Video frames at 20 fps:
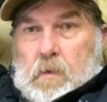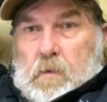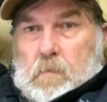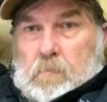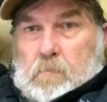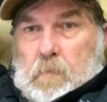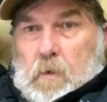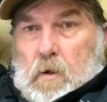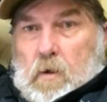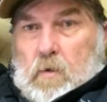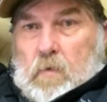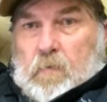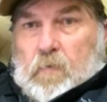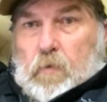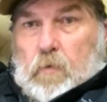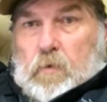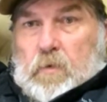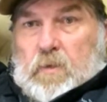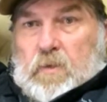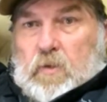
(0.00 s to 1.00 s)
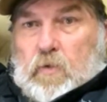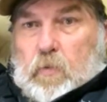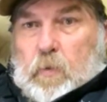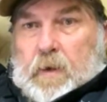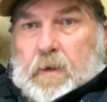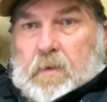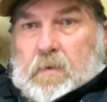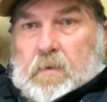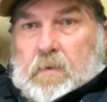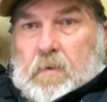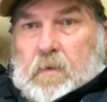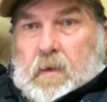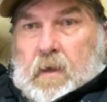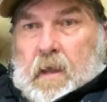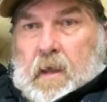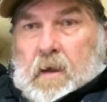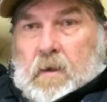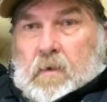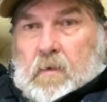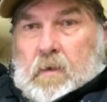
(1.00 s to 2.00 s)
Michael Vaughan's tweet
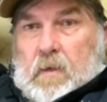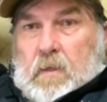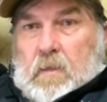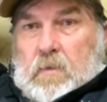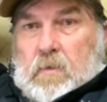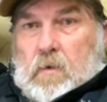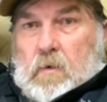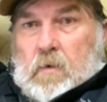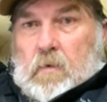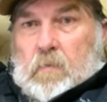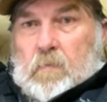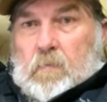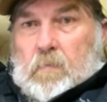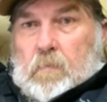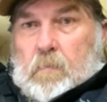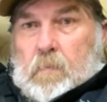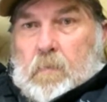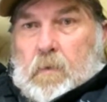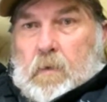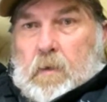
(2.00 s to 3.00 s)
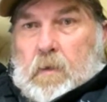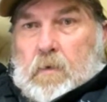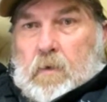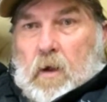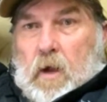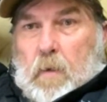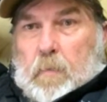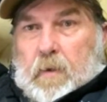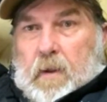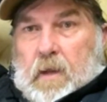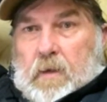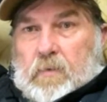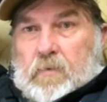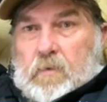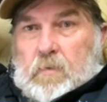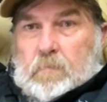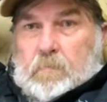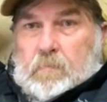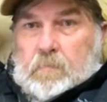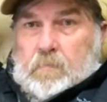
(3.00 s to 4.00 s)
account has gone into
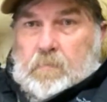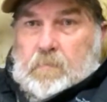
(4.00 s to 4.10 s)
hibernation.